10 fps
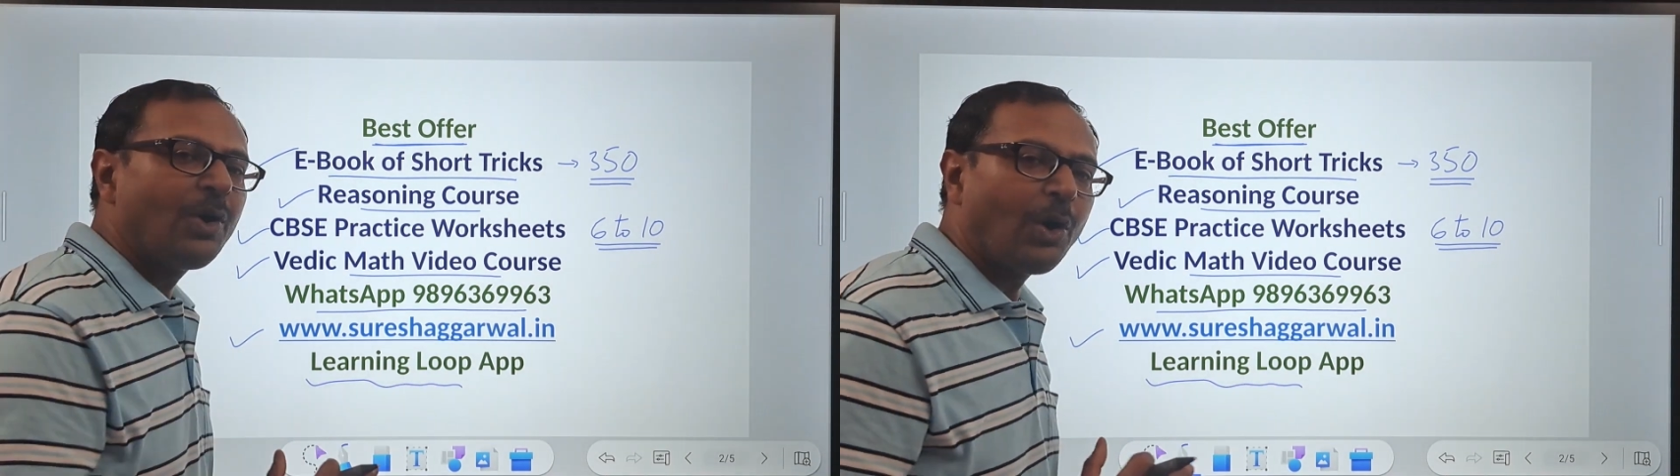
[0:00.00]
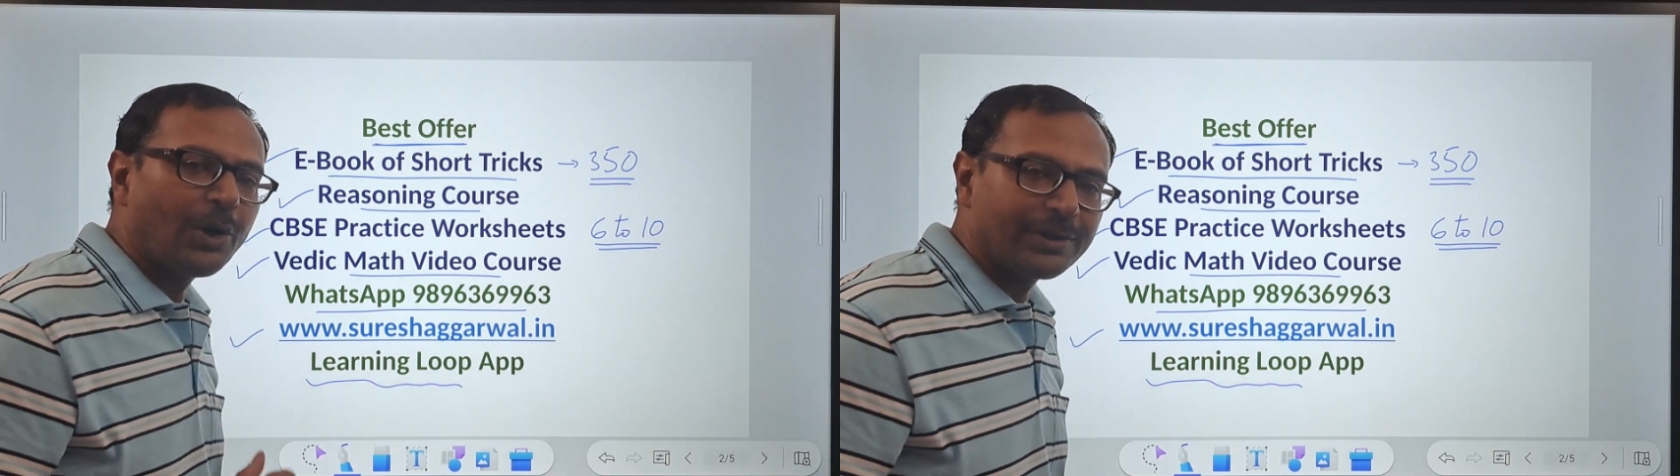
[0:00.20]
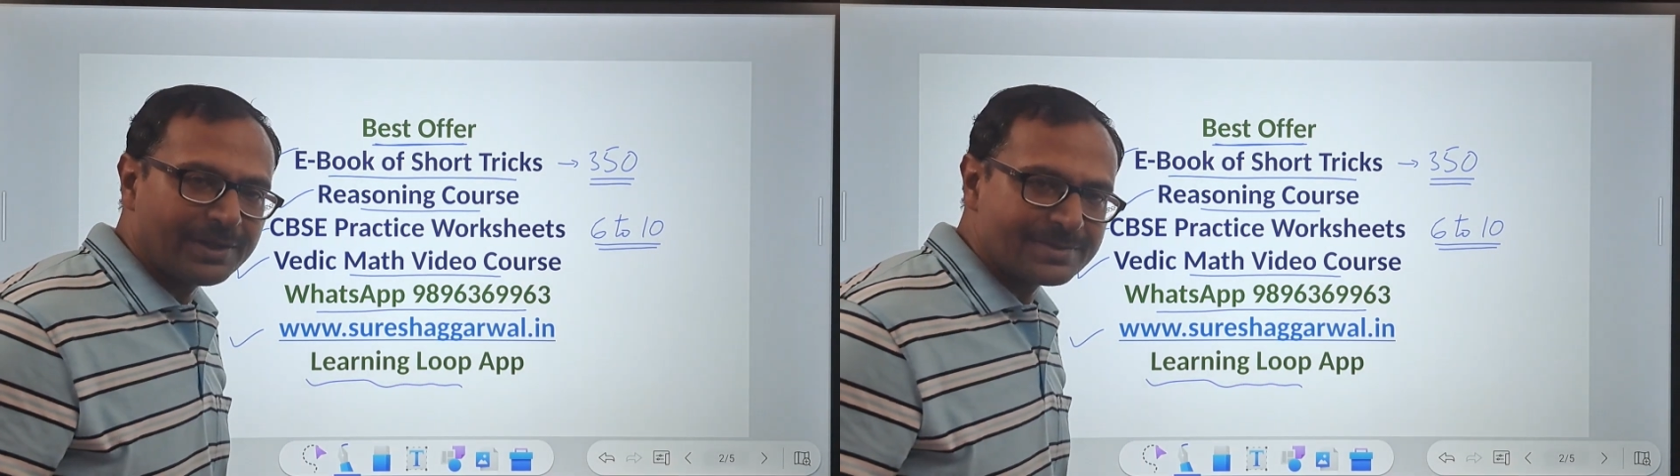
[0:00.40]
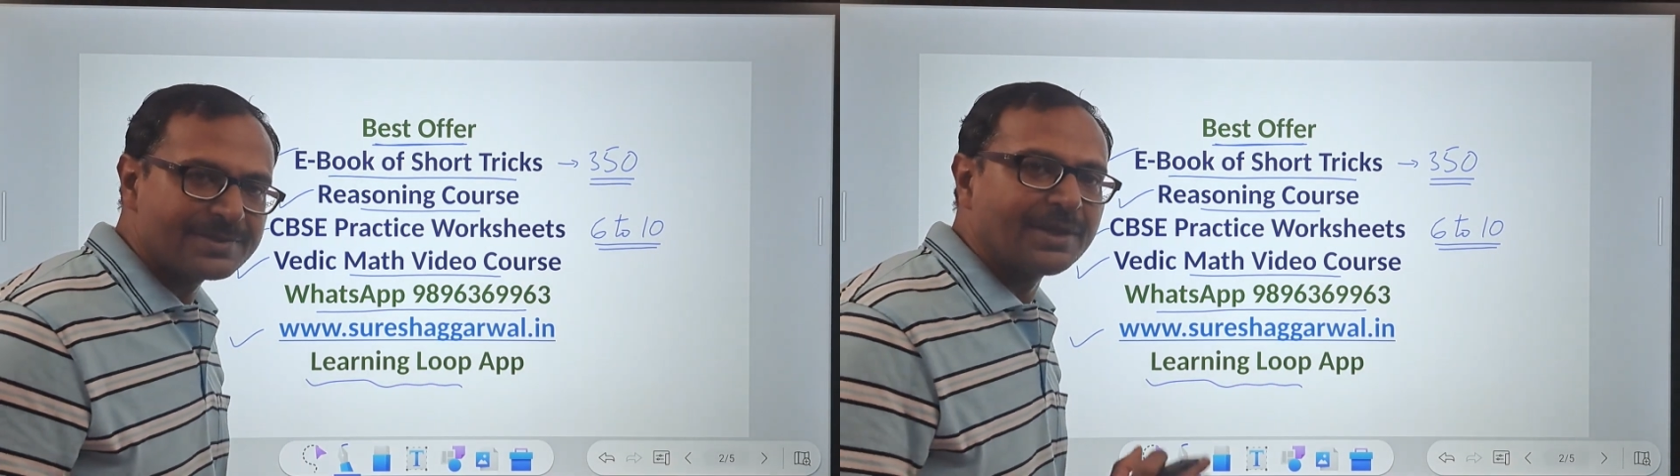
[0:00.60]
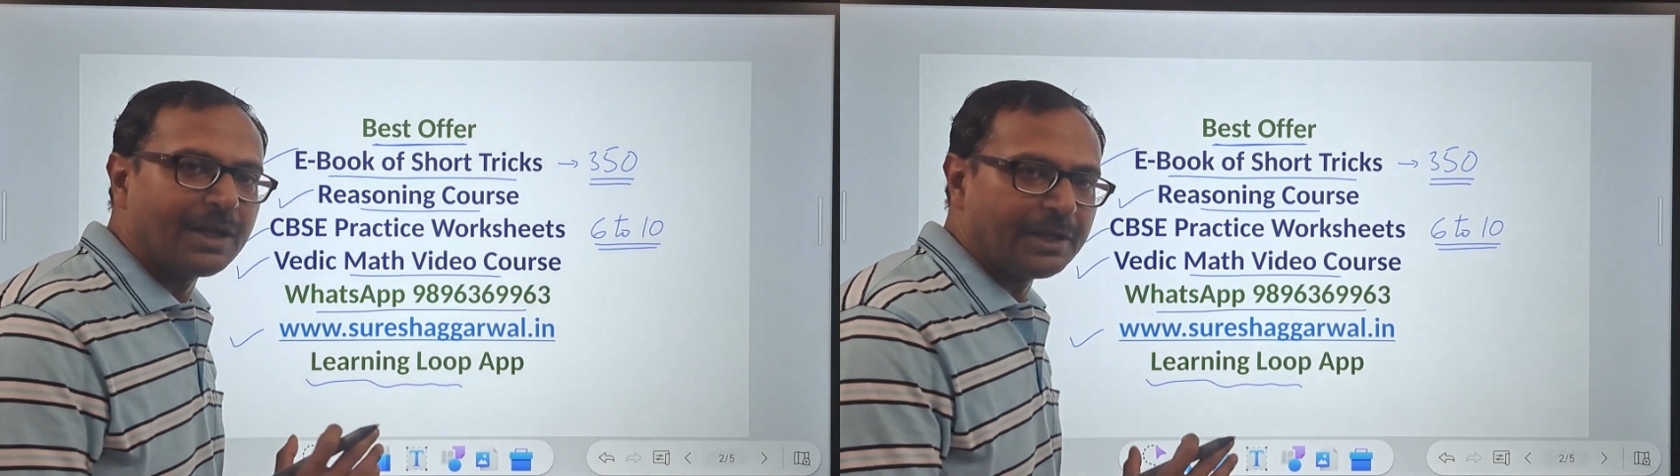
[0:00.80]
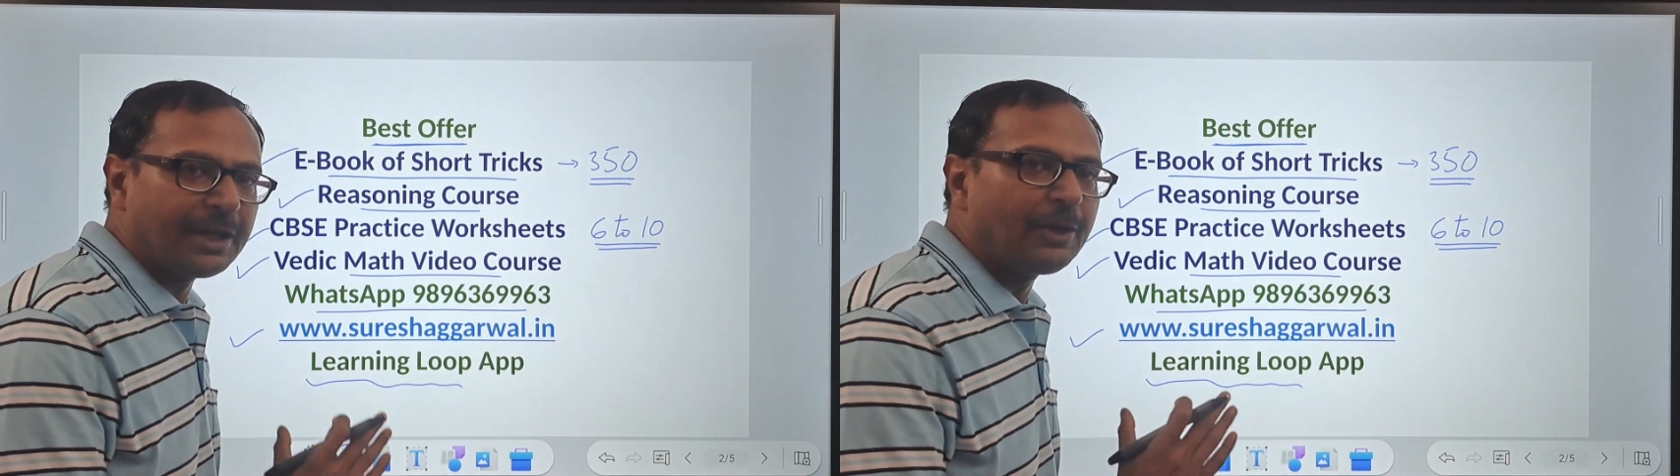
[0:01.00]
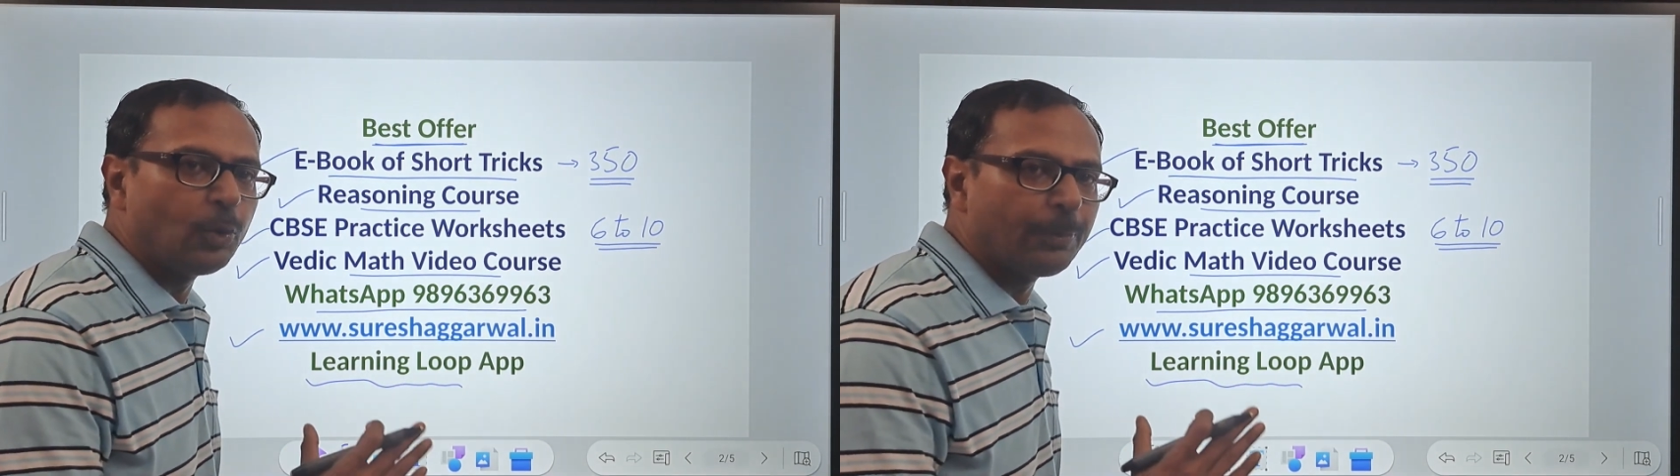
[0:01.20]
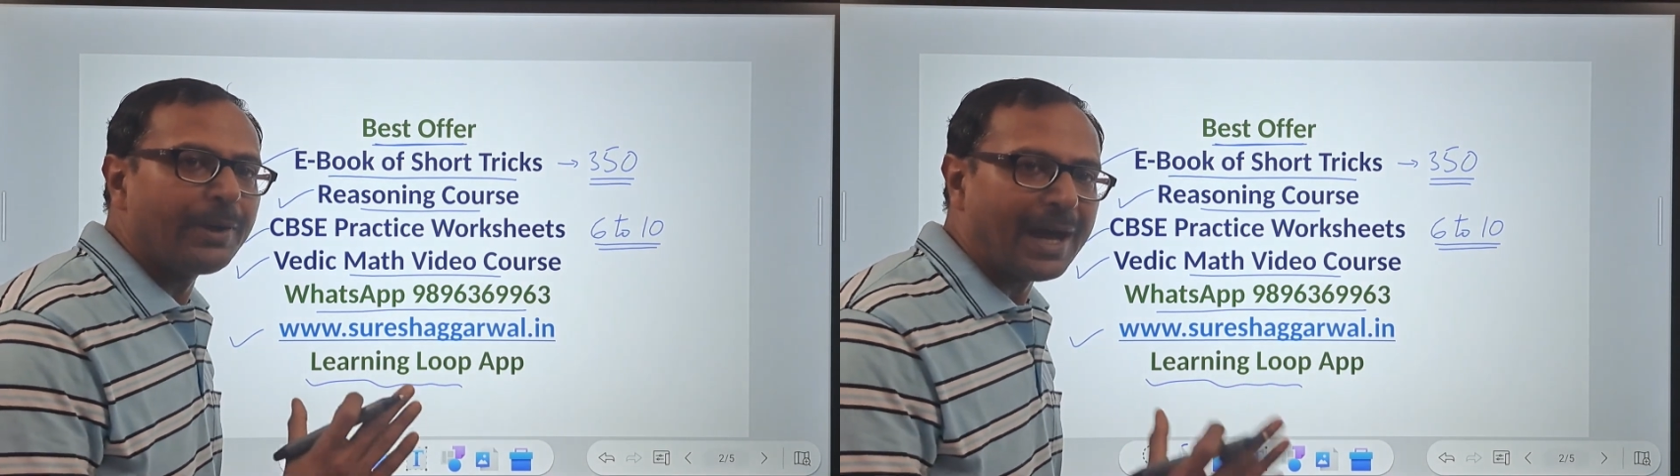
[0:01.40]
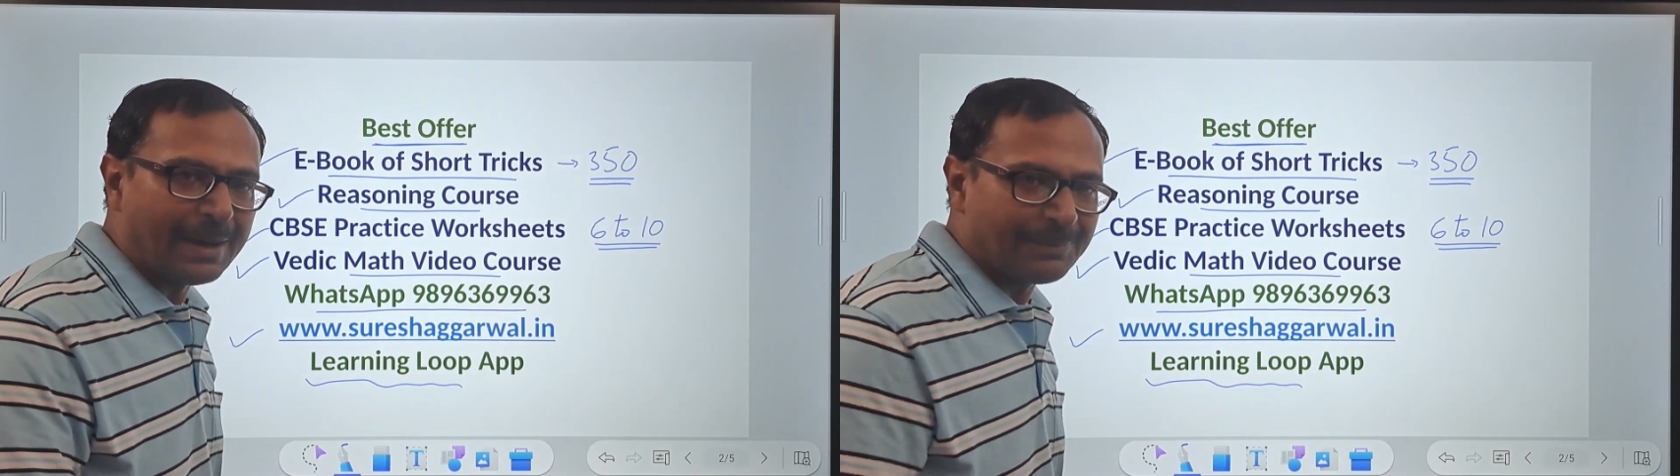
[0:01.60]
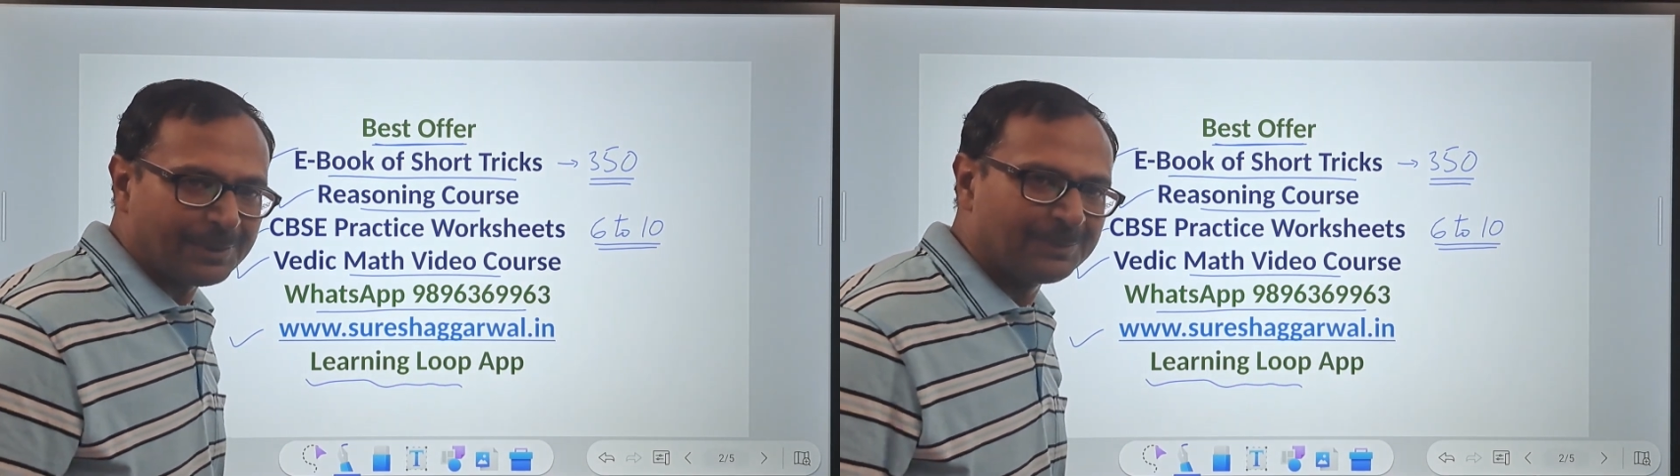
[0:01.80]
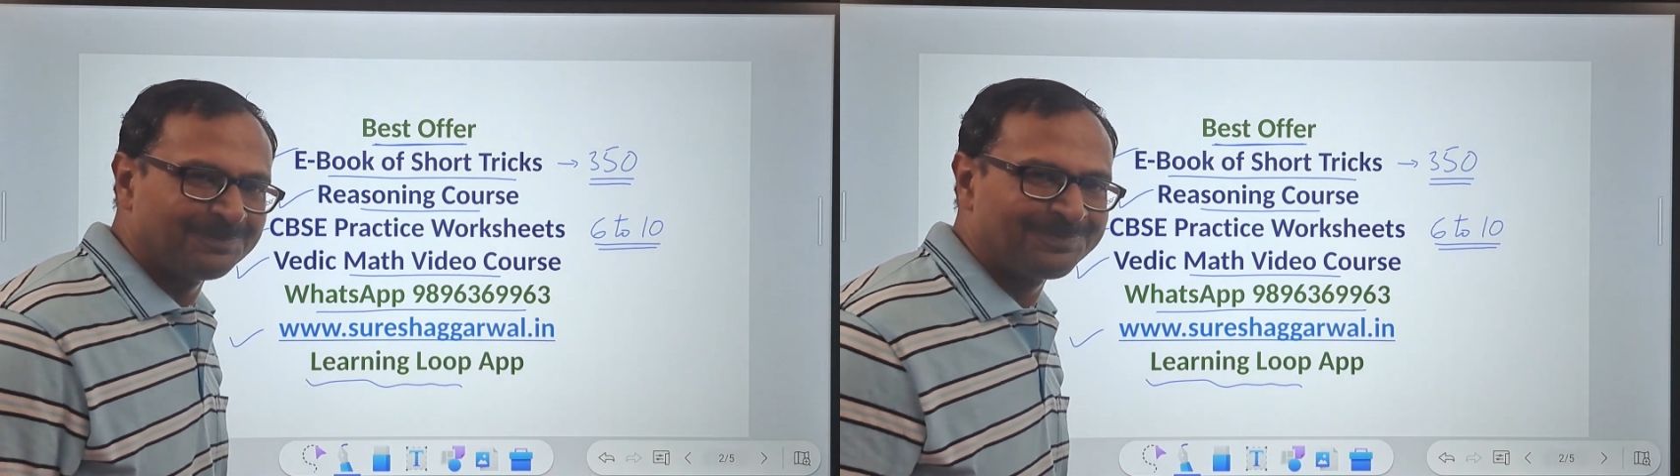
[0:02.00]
on this Learning Loop app.